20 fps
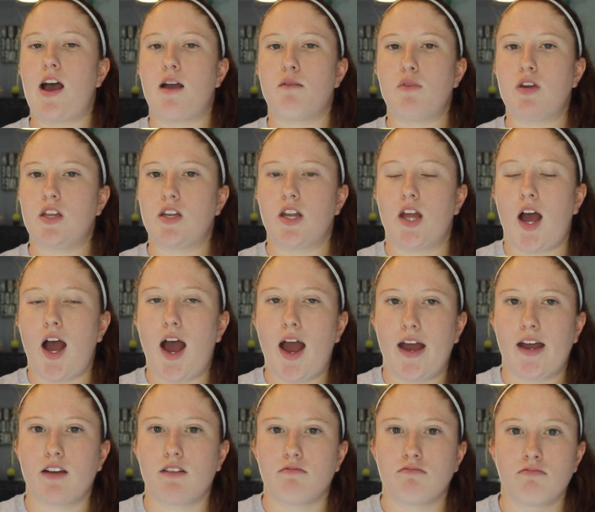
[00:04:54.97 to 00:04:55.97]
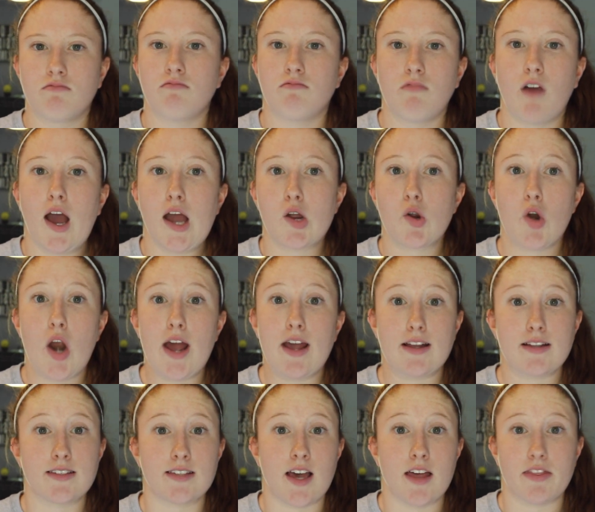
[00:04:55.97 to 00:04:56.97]
I mean, I I
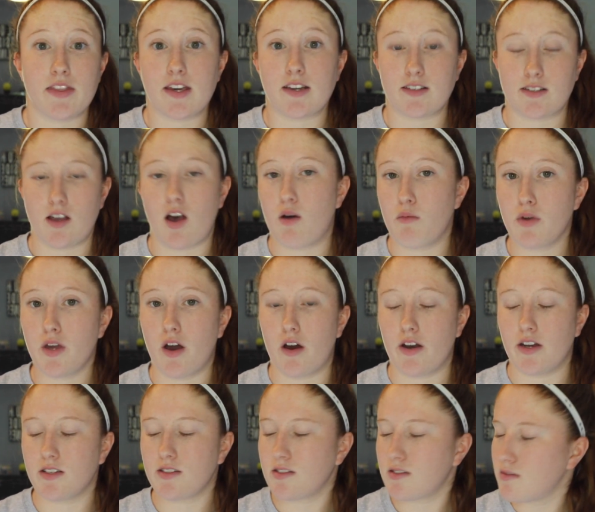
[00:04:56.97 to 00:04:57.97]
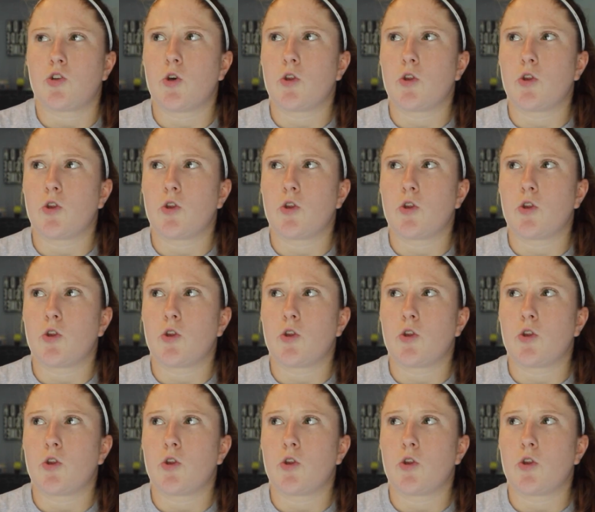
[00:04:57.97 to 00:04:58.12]
cry at sad things, I'll be honest.